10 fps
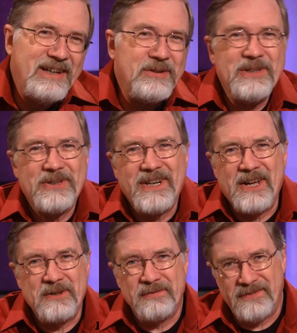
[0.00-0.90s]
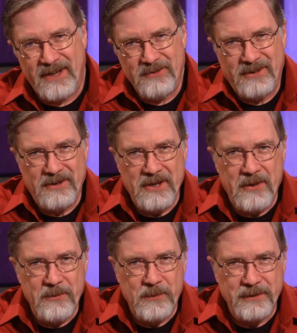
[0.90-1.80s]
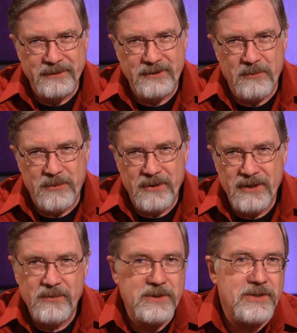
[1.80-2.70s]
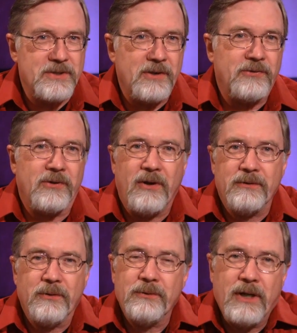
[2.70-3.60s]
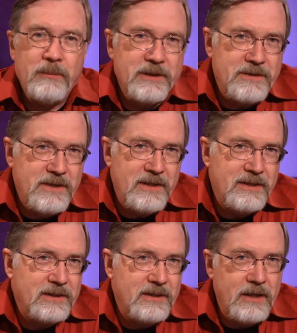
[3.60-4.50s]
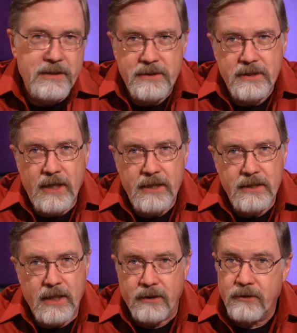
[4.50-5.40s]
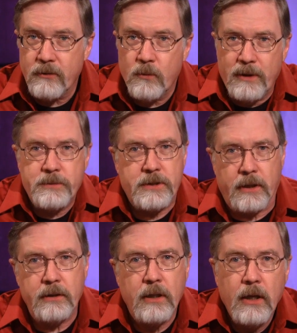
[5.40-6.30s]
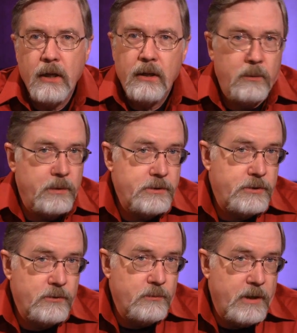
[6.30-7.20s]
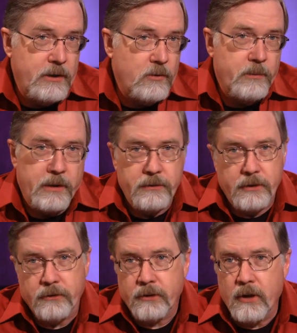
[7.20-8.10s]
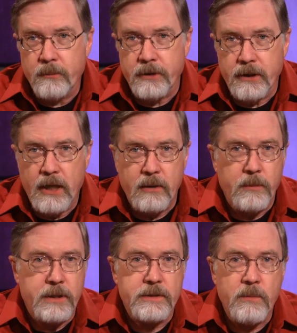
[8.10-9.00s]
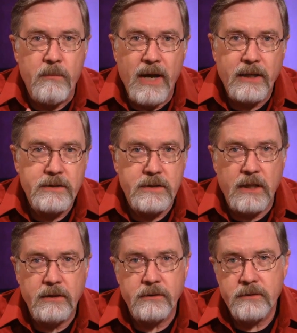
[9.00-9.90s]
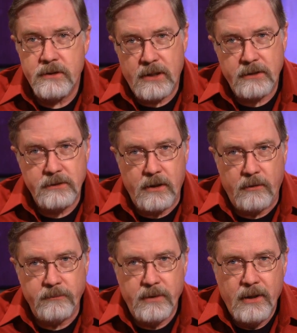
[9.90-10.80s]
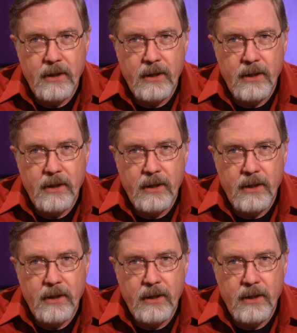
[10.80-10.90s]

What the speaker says: Larry O'Connor founded Otherworld Computing, which is also called OWC, in 1988. Their website, which you may know better than their company name, is macsales.com.